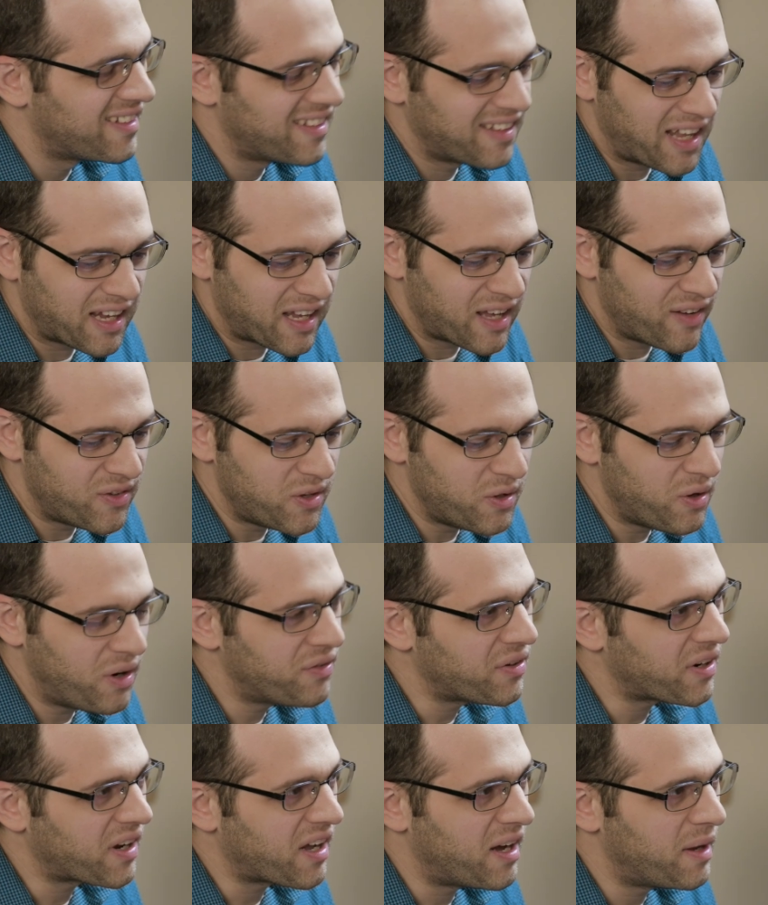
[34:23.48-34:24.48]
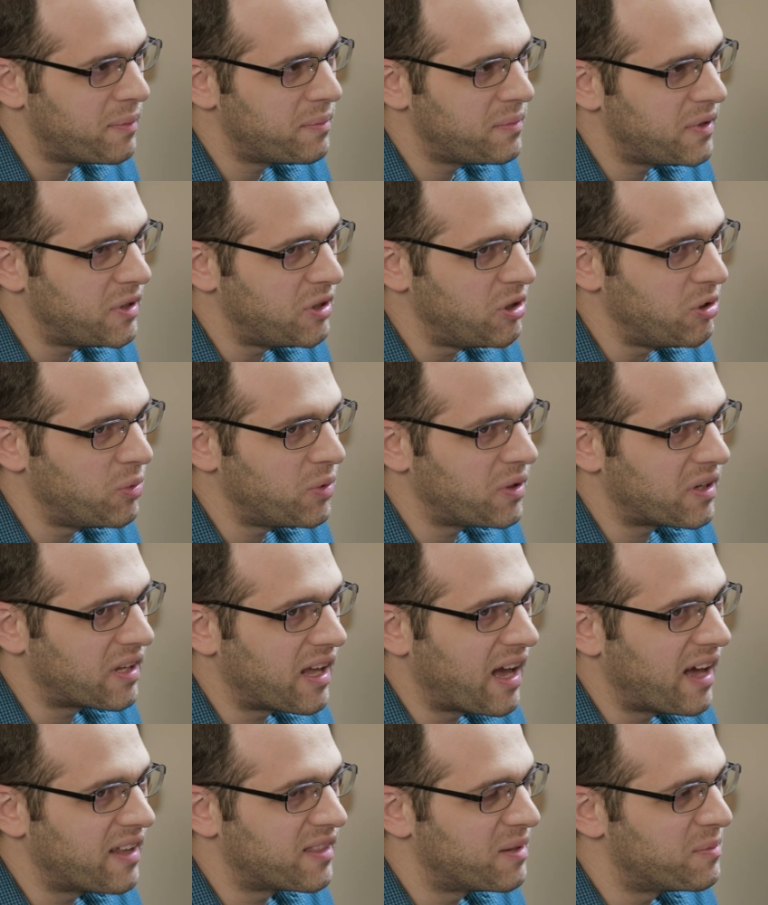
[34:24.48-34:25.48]
Like if you overcome, you will
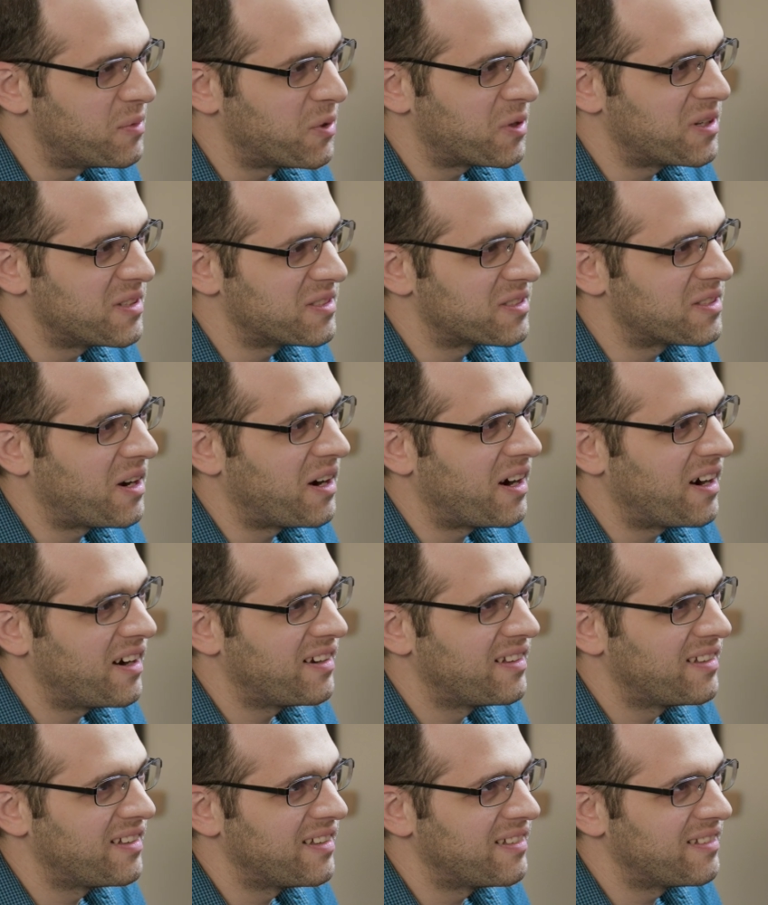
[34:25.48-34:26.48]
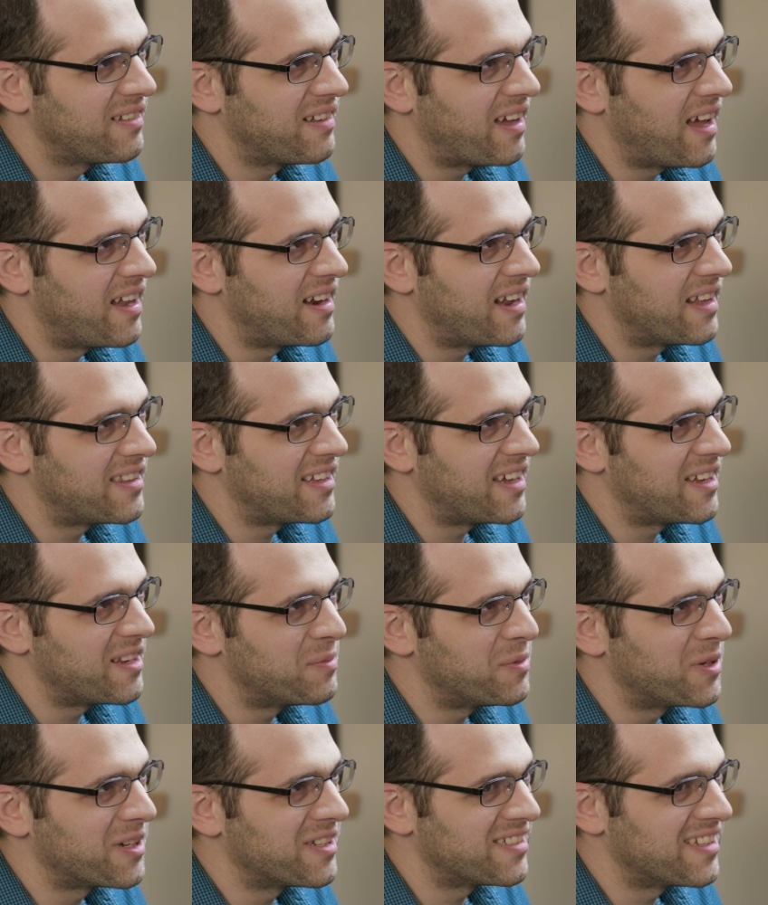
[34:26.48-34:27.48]
get the morning star. And at the end of
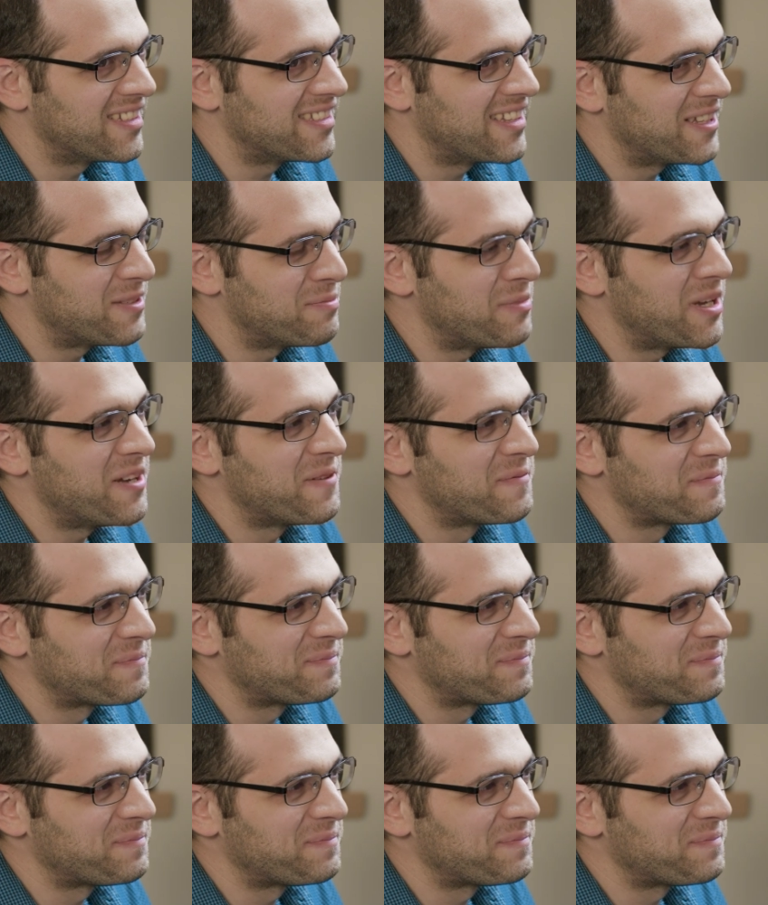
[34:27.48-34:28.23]
the book, he says, that's me.